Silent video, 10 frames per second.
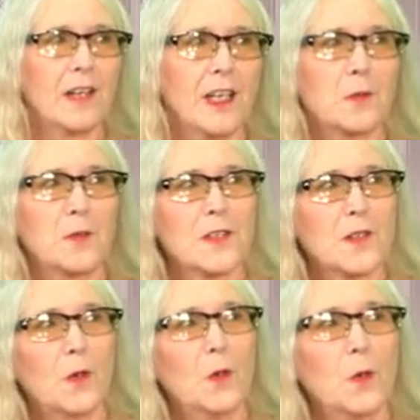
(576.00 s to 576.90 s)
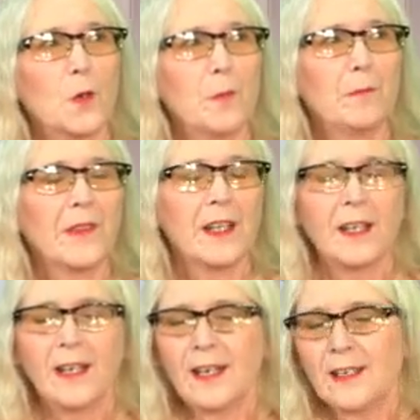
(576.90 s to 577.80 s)
equals O.
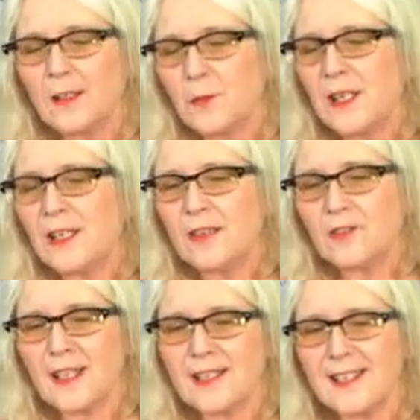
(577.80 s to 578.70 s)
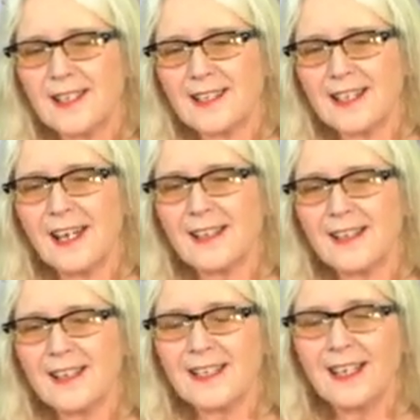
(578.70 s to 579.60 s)
And the way he translates that
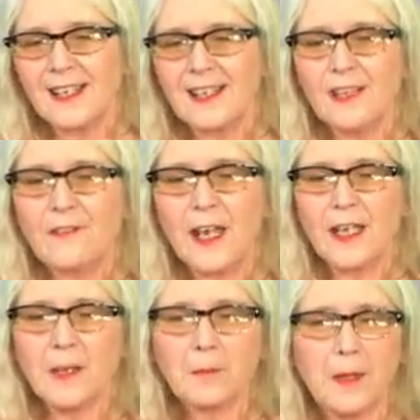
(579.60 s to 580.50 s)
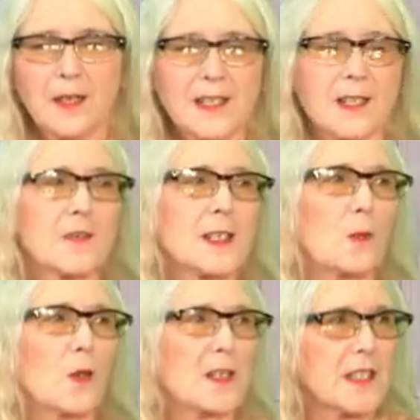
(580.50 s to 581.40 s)
is the event plus the
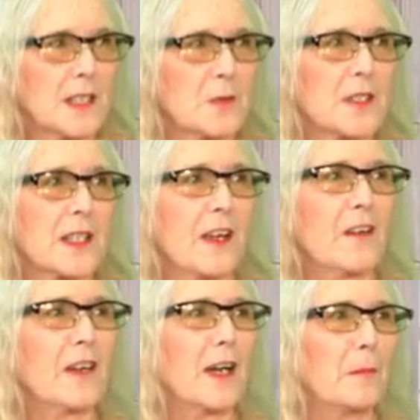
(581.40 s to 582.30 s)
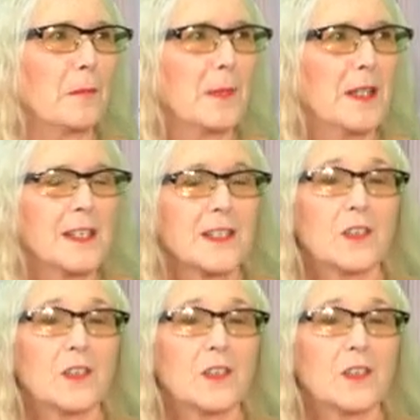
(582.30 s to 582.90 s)
response equals the outcome.